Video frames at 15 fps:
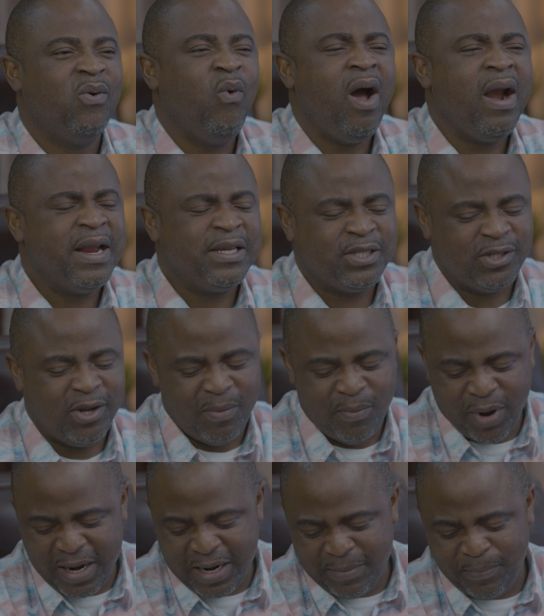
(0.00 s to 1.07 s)
What is
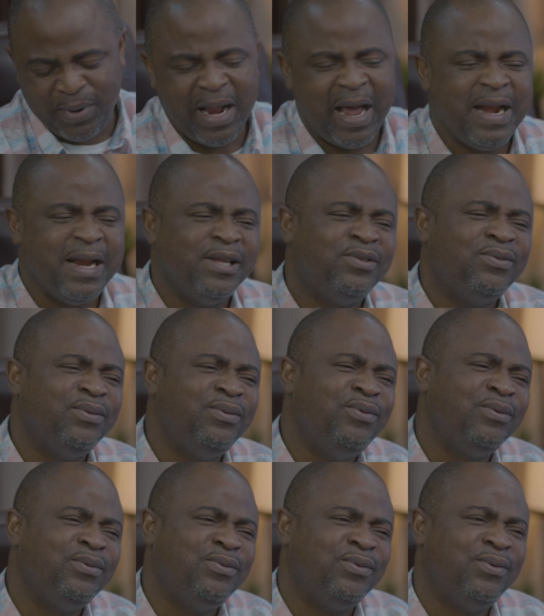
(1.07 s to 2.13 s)
somebody planning to
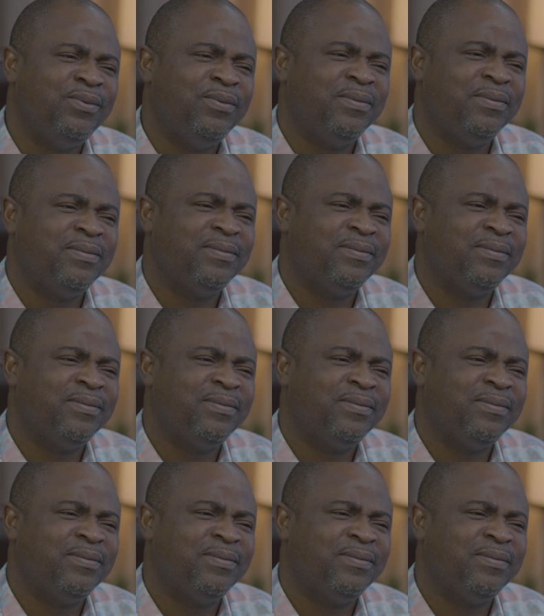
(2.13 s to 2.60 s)
do to you?